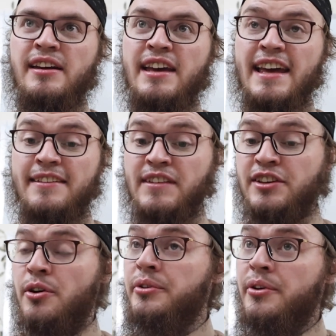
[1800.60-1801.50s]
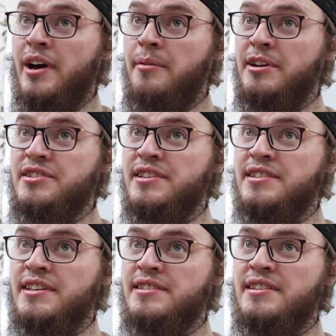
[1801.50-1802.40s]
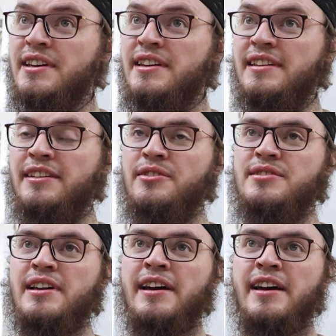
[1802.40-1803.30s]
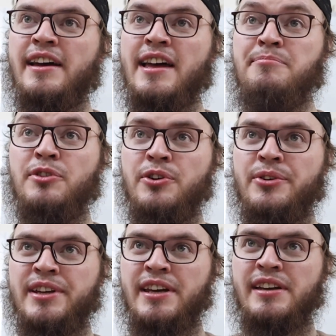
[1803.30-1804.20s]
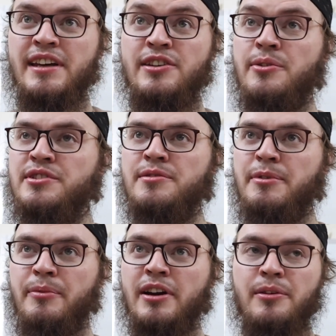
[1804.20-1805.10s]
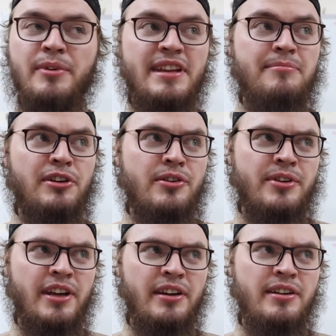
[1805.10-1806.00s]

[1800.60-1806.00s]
And if they don't know how much this is, then there's ambiguity, and no one should be working with ambiguity.